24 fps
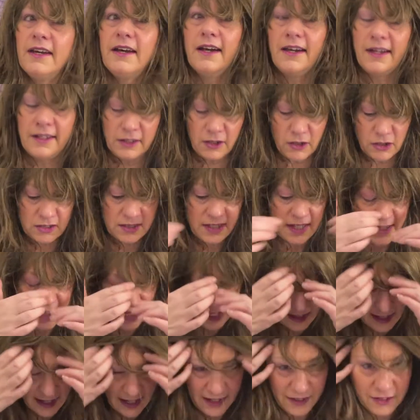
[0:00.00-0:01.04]
it looks like I
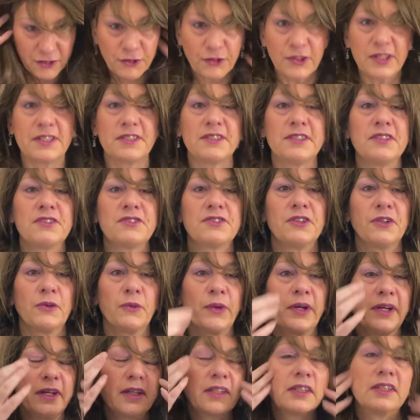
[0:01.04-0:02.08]
got three sister
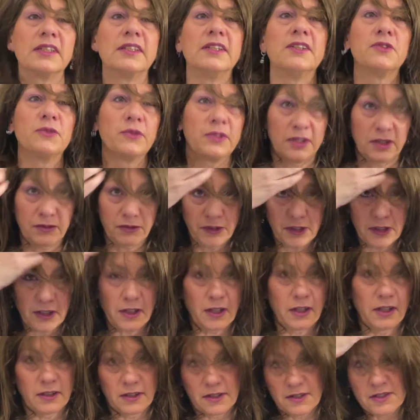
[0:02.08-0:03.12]
wigs, just with different
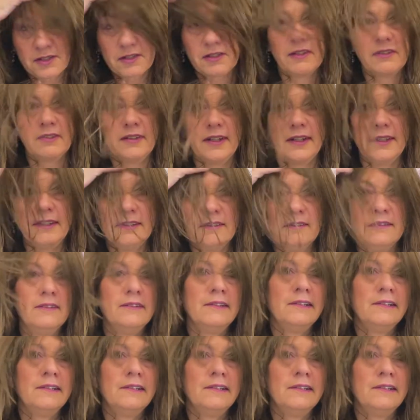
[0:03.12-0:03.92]
colors, right?